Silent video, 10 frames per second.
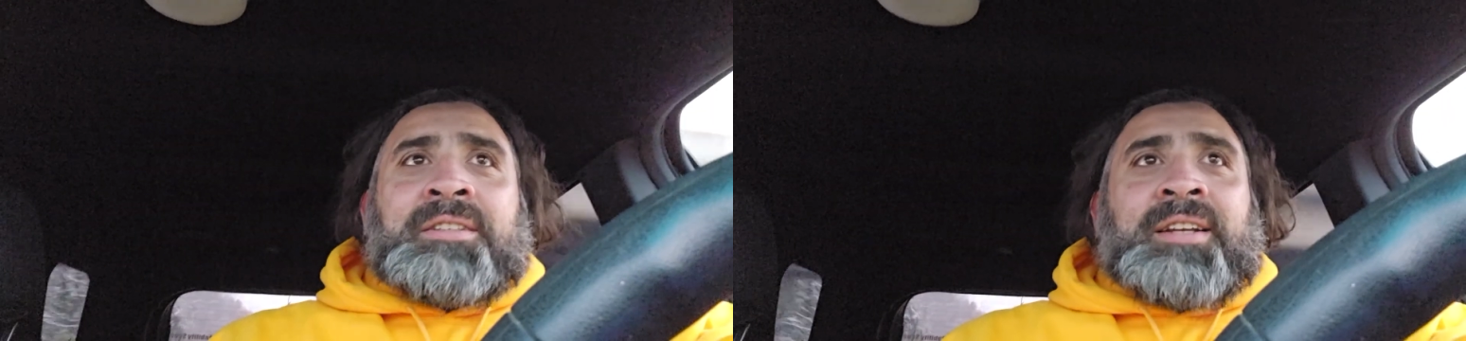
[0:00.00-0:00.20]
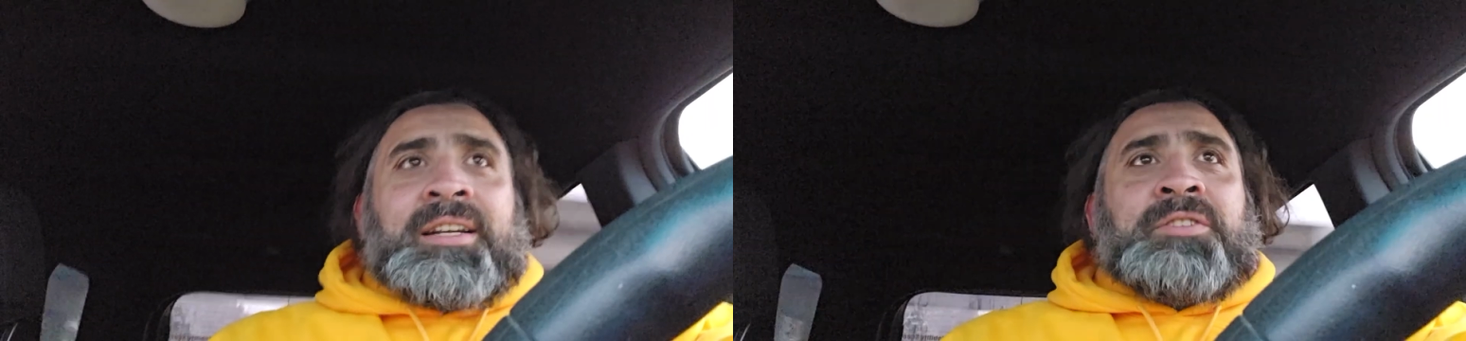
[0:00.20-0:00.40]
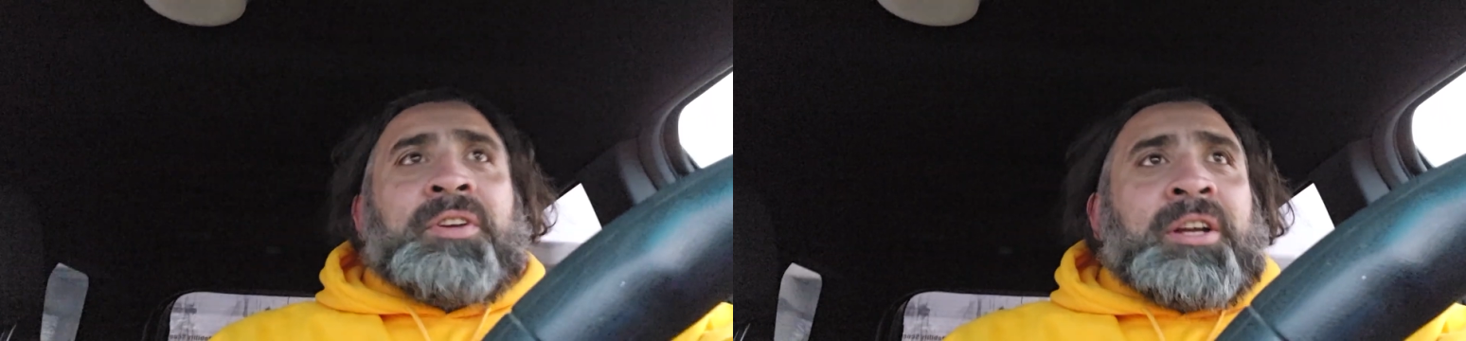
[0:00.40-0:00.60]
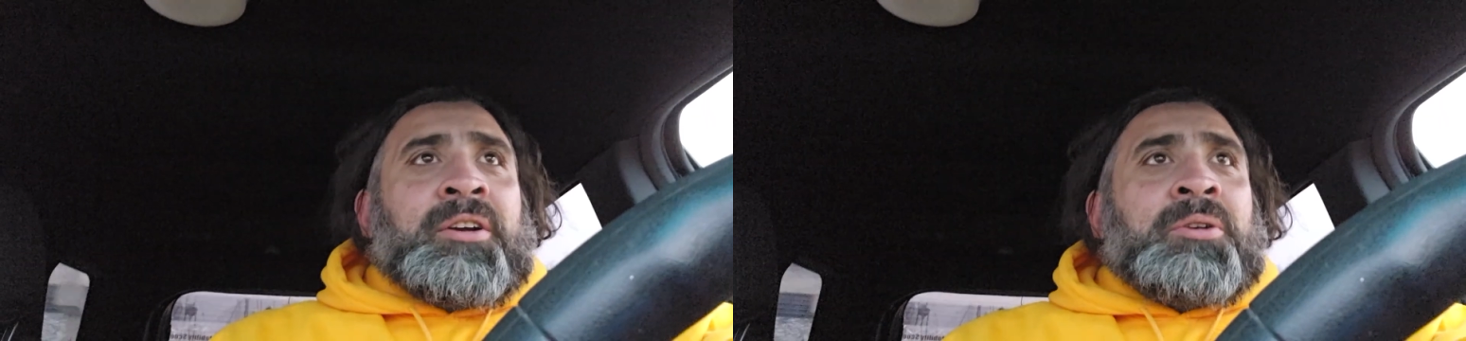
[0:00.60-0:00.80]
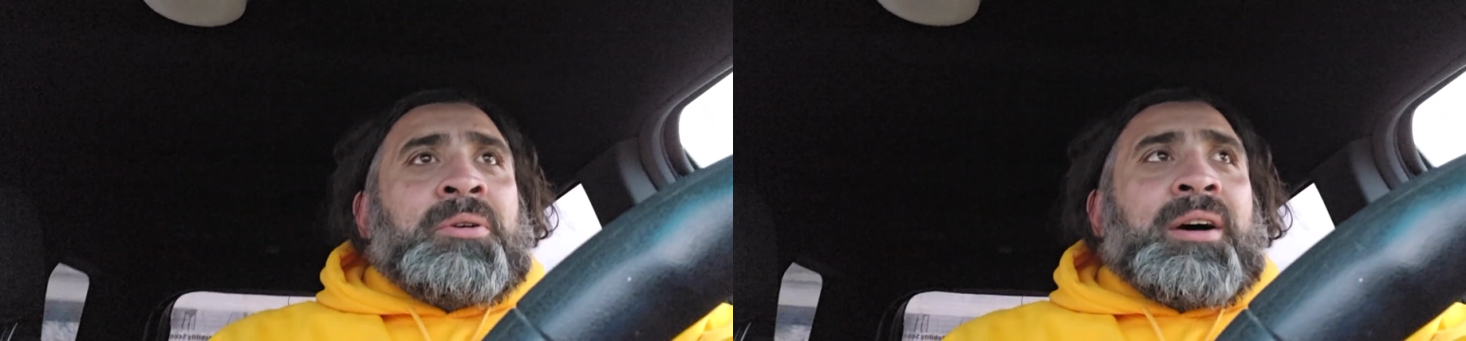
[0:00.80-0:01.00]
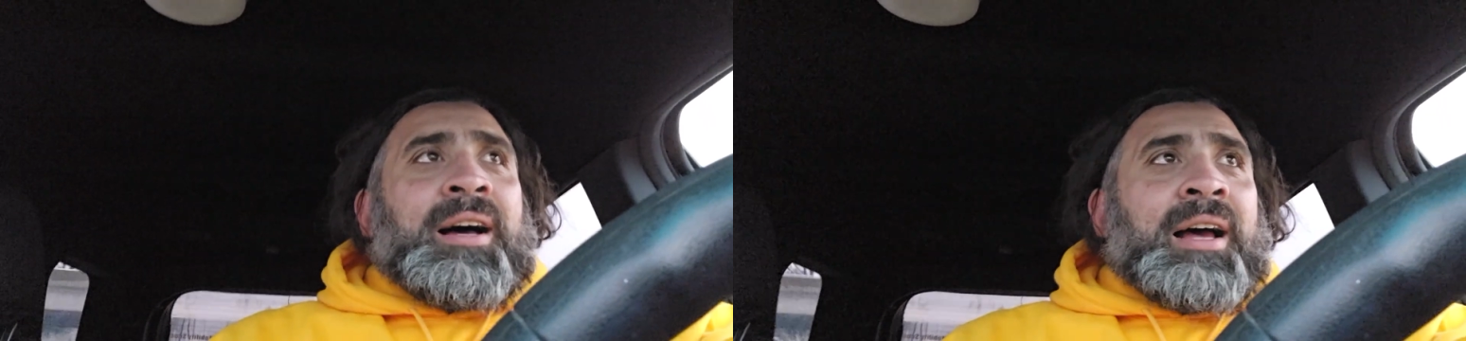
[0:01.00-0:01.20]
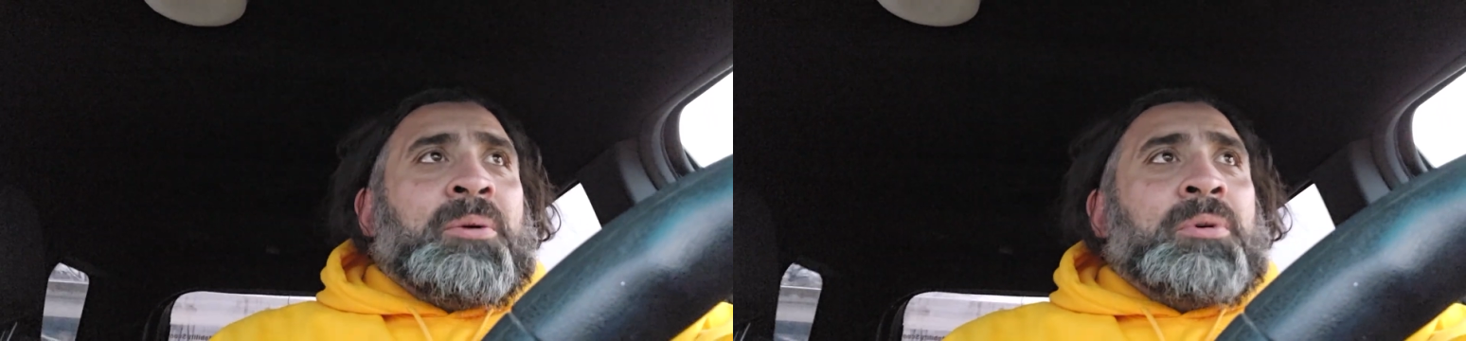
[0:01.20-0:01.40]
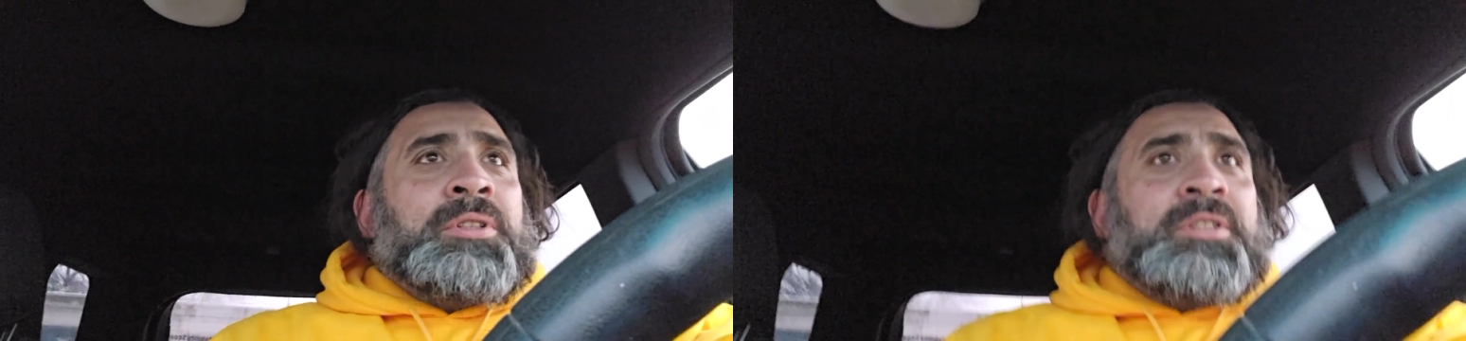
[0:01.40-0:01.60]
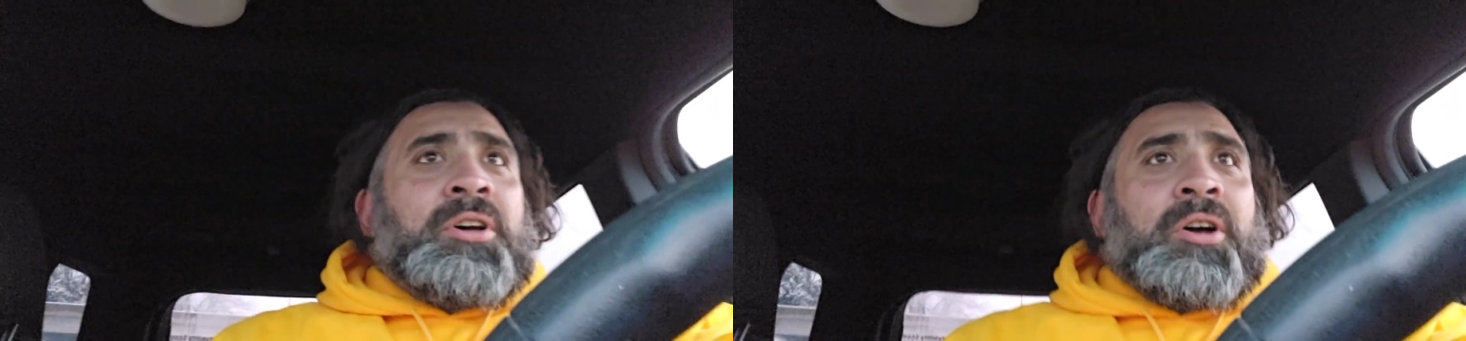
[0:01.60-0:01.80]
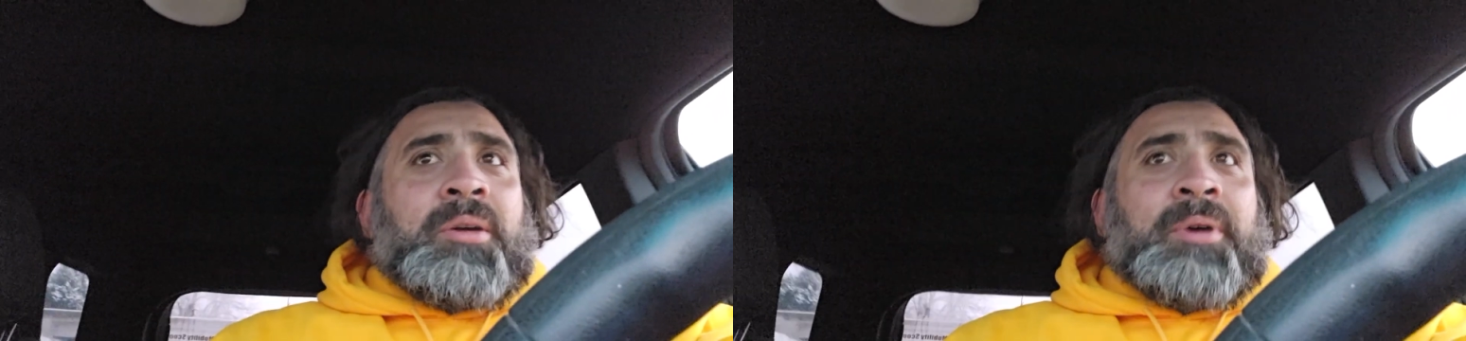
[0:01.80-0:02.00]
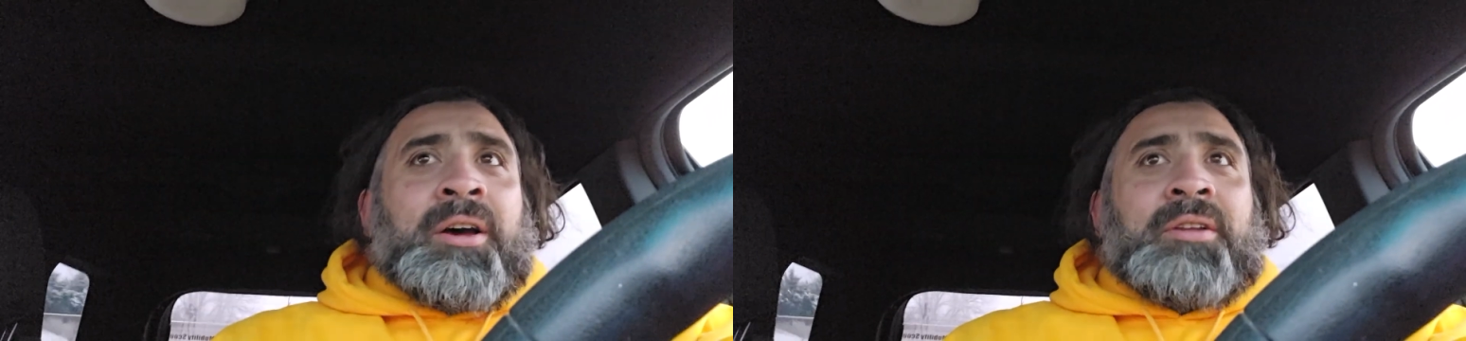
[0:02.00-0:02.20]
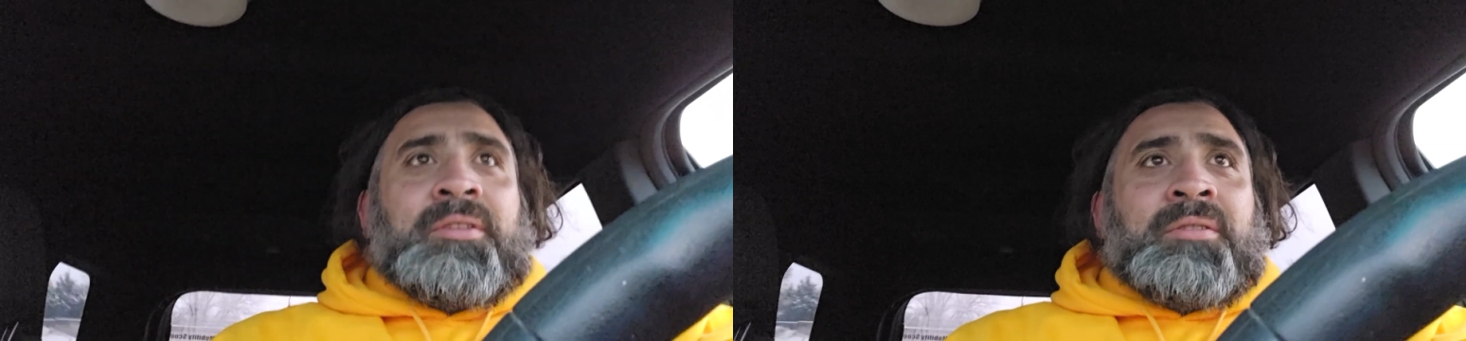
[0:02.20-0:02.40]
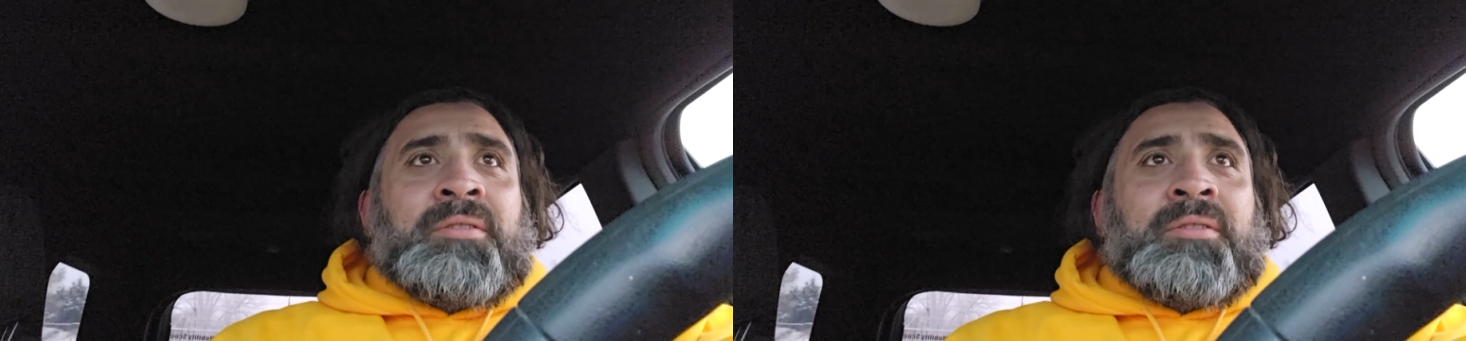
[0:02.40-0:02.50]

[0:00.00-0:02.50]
Today's video, I want to talk about